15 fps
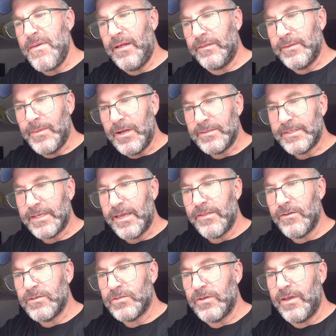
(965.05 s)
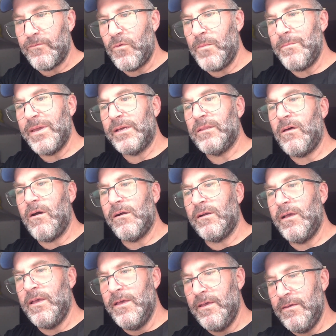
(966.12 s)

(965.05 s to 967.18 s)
meld them all together so I have one big long